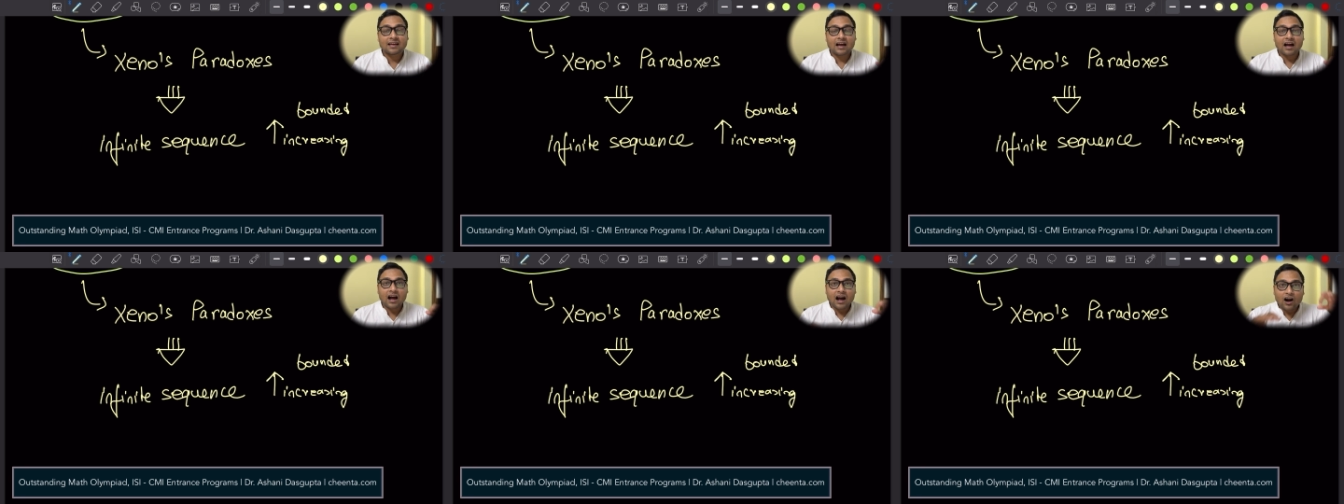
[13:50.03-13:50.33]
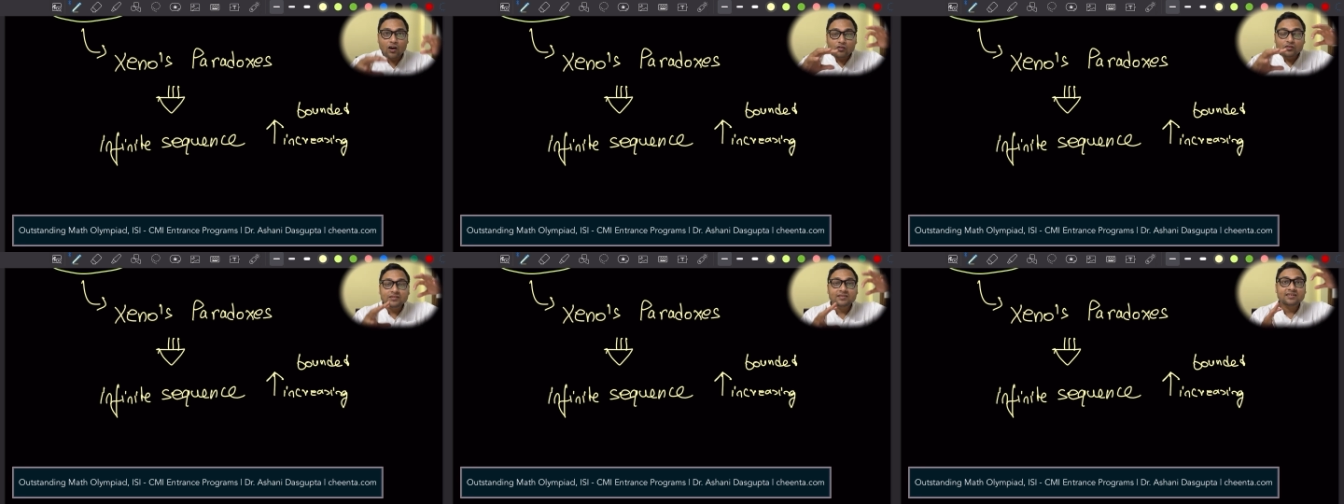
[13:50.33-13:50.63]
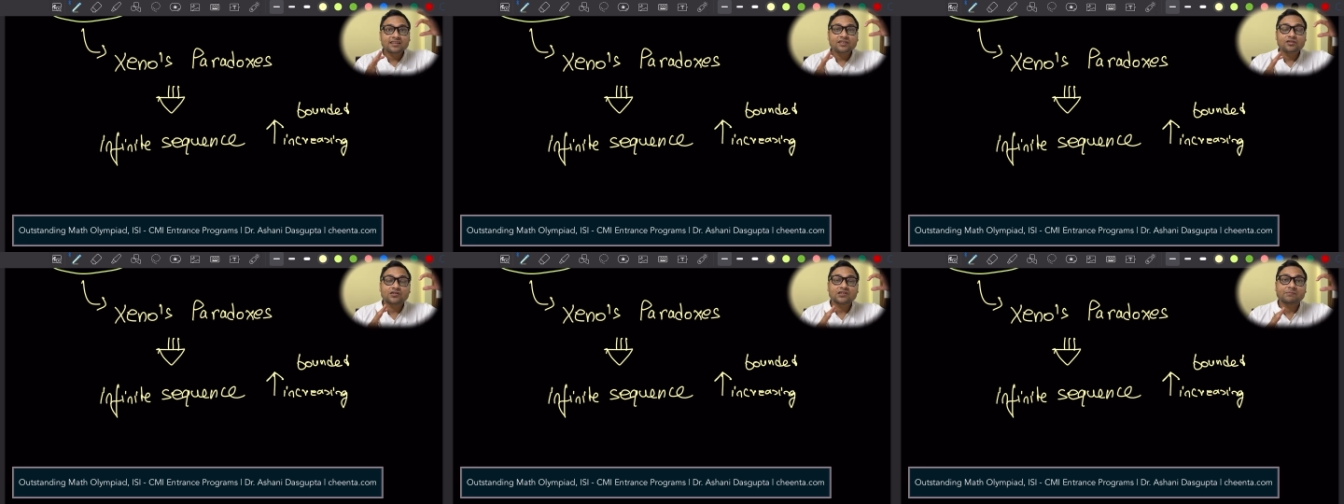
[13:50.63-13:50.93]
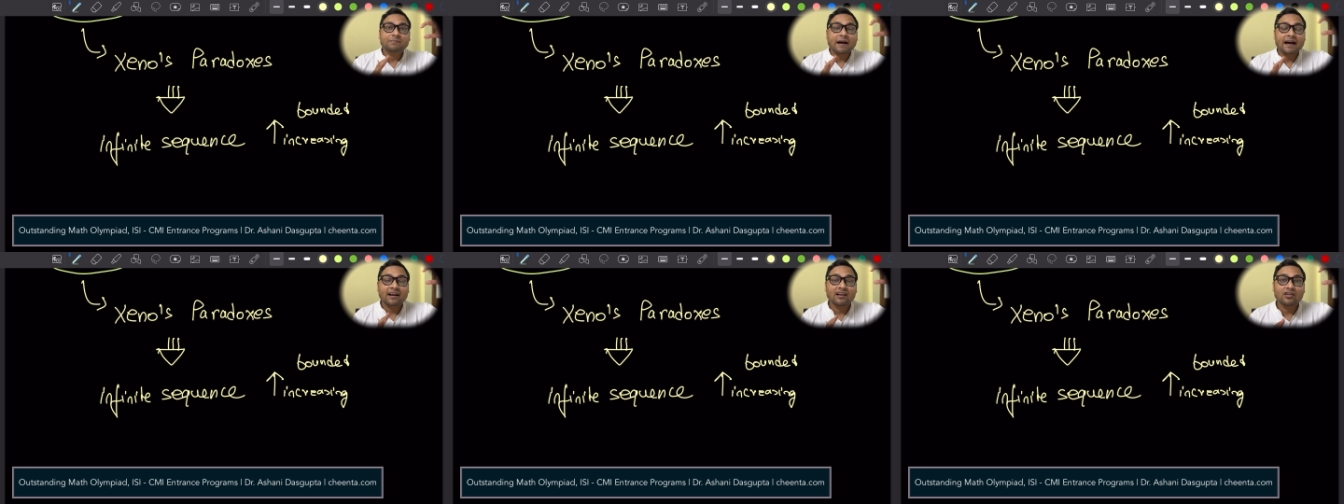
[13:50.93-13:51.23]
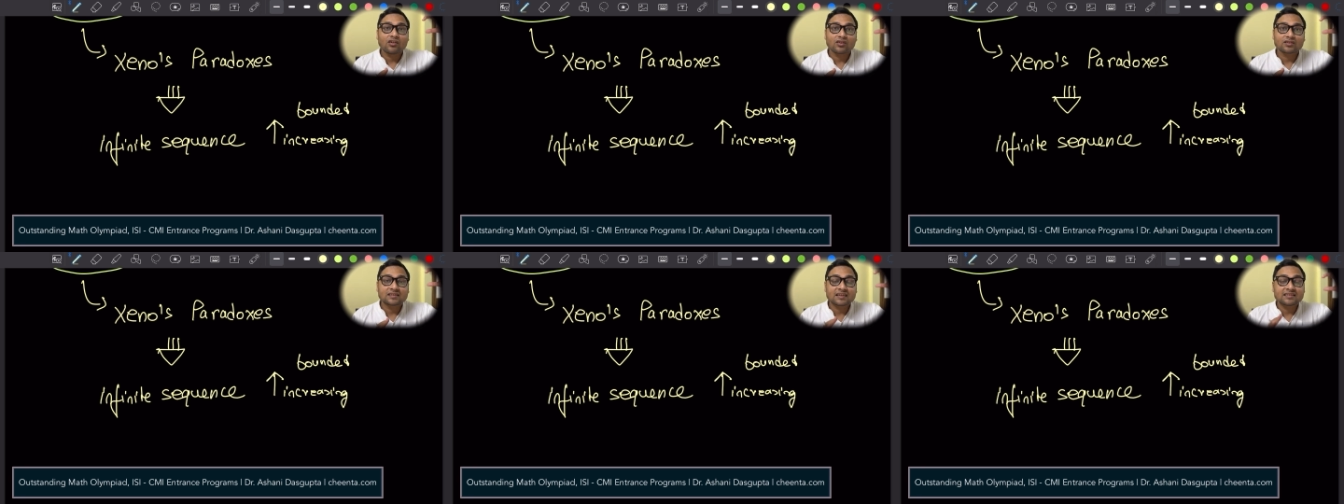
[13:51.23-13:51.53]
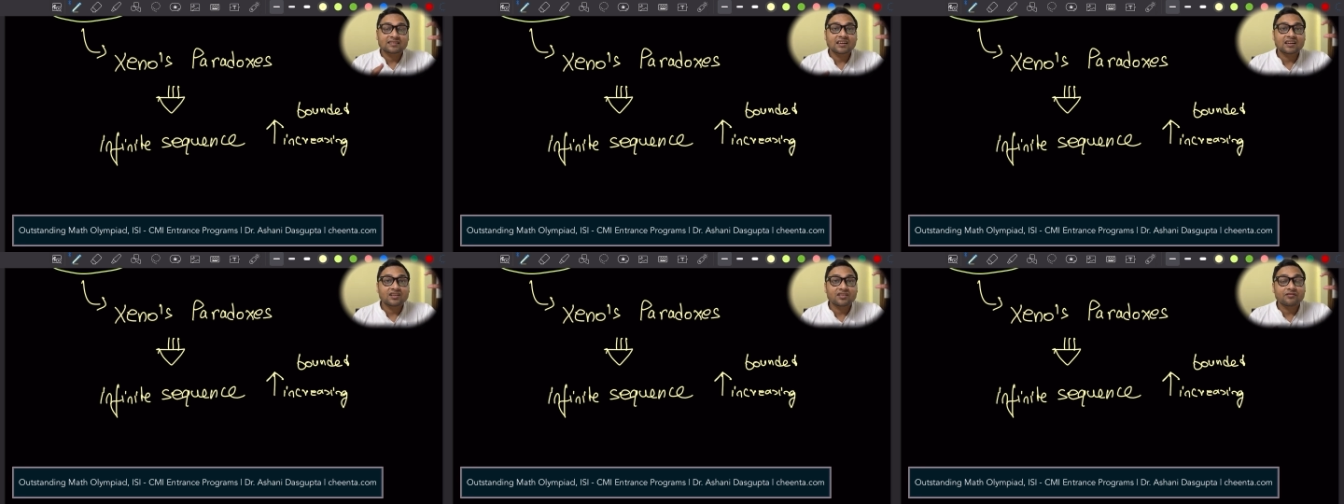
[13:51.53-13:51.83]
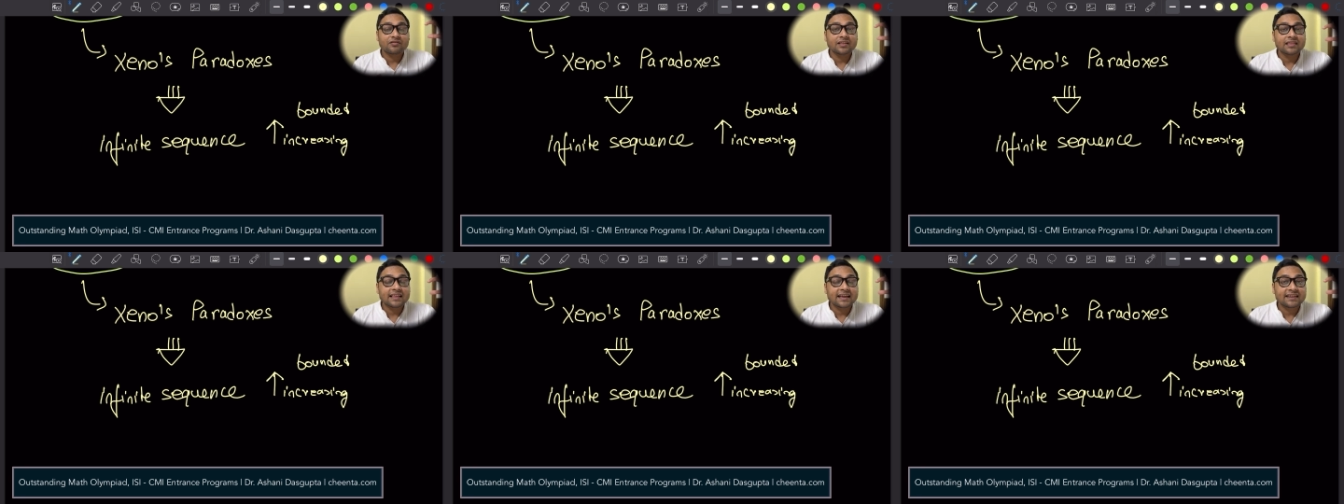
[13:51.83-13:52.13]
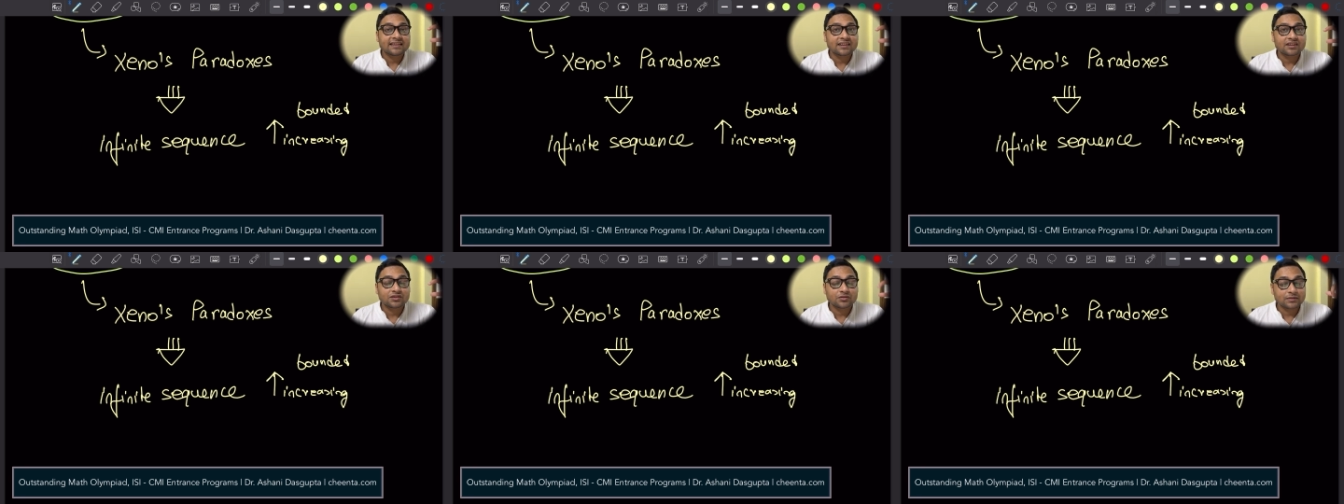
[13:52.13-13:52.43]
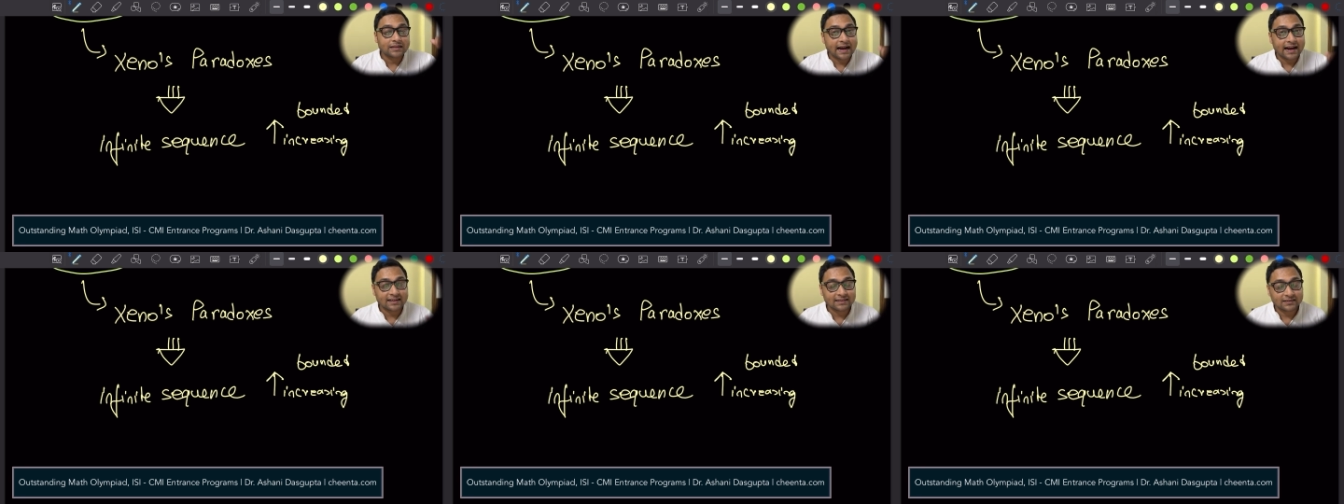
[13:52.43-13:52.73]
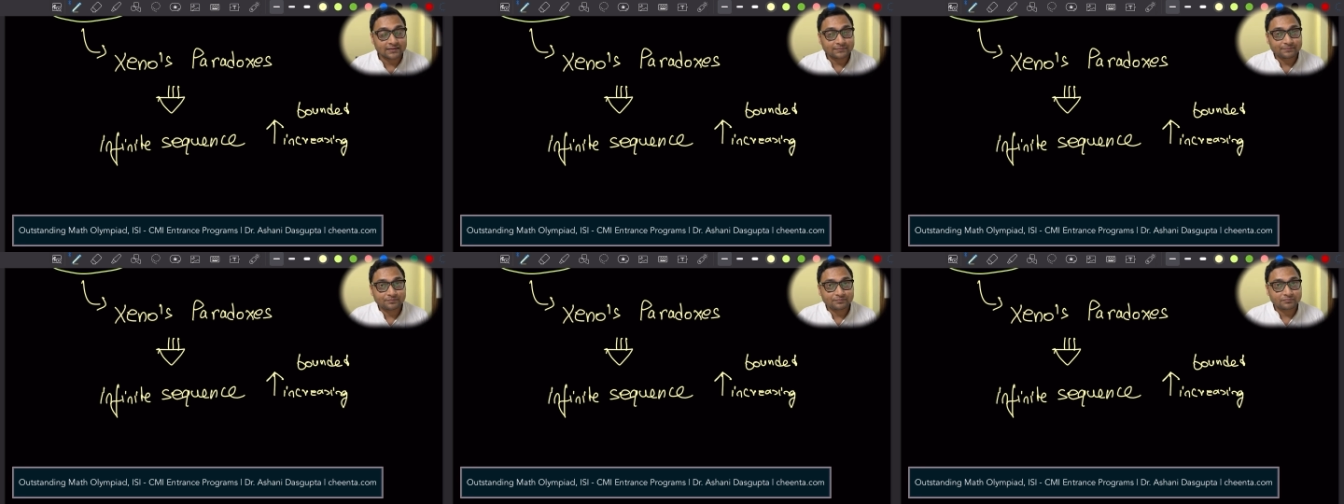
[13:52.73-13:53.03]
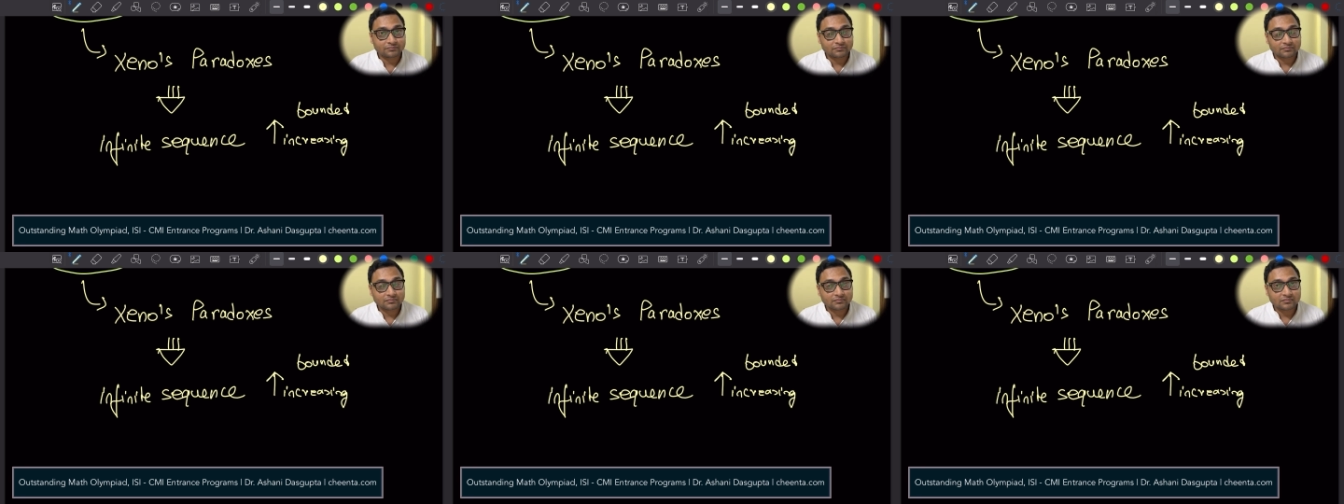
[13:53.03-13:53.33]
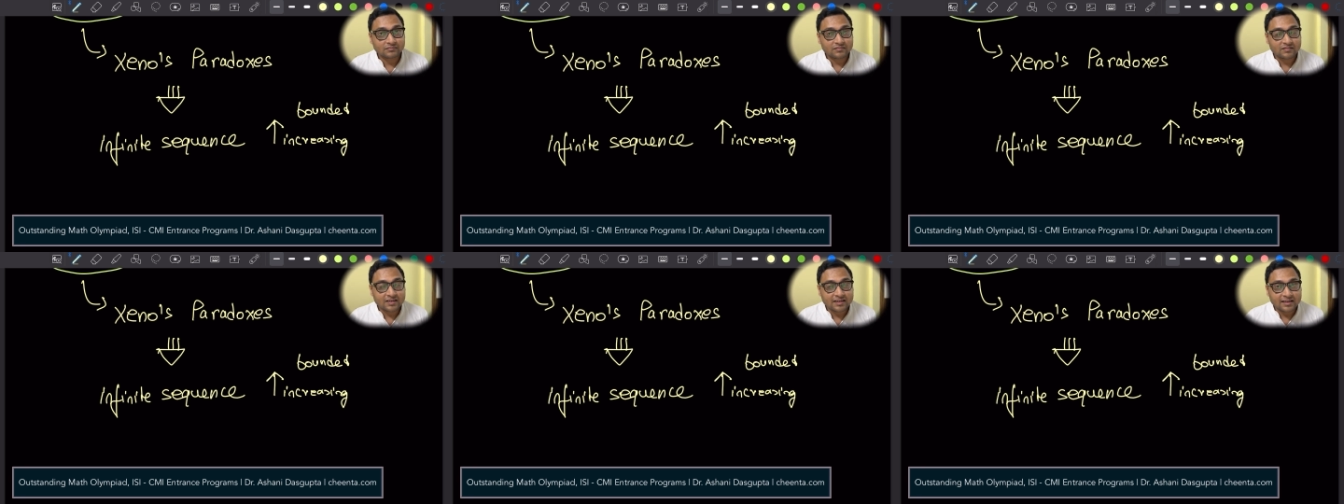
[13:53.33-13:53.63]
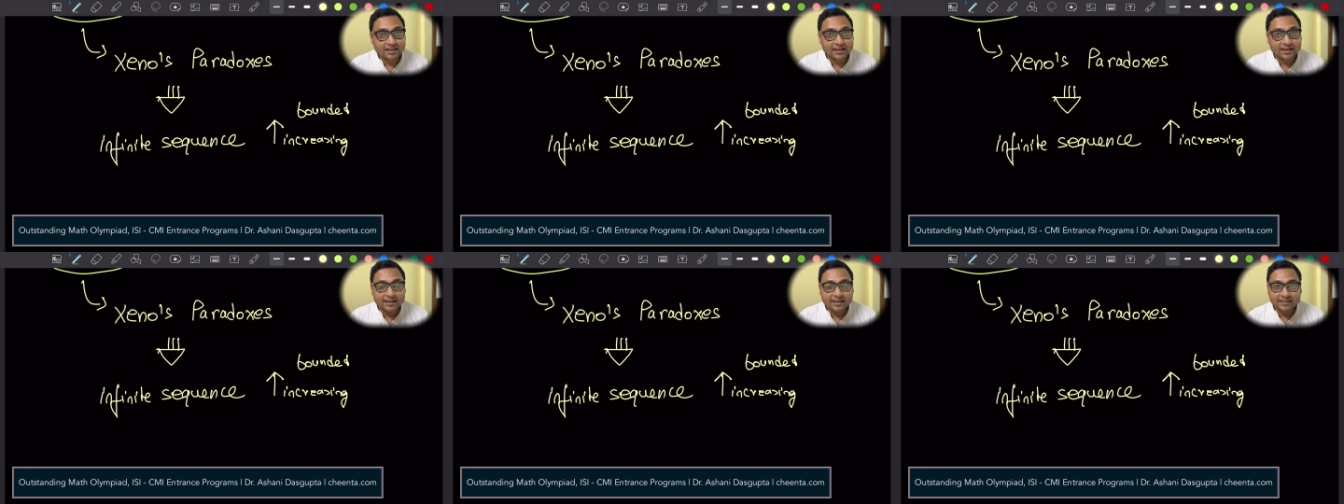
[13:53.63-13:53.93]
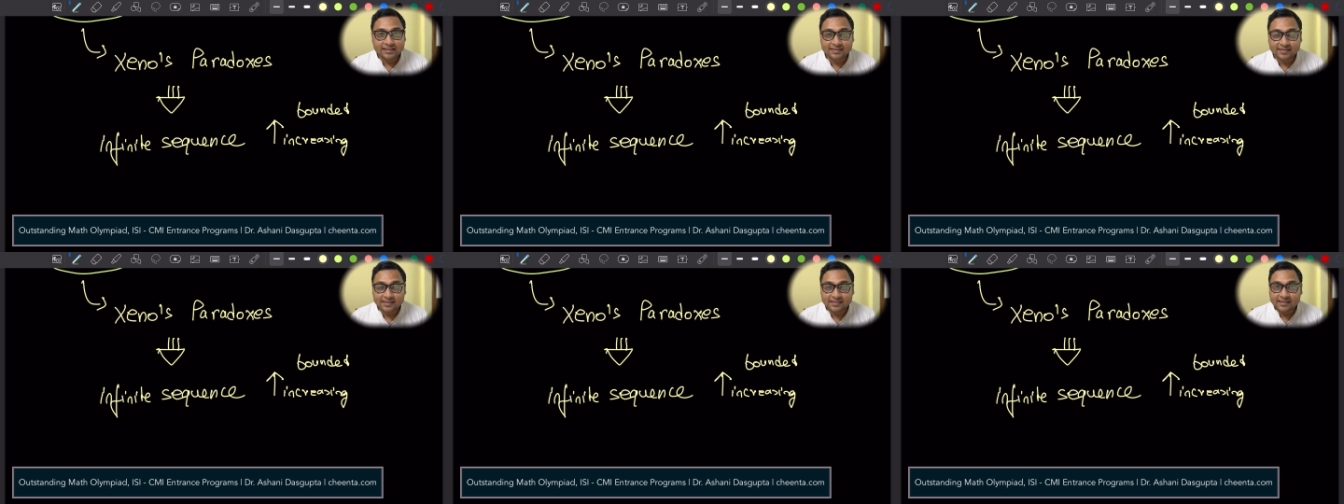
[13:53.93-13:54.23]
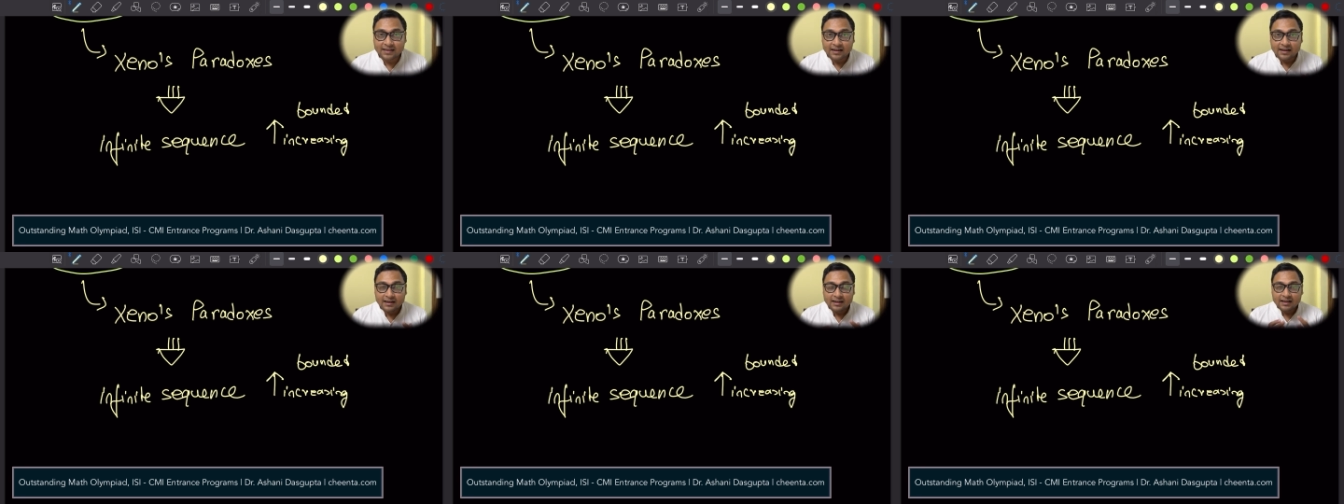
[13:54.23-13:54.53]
How Zeno's paradoxes are related to that. This is a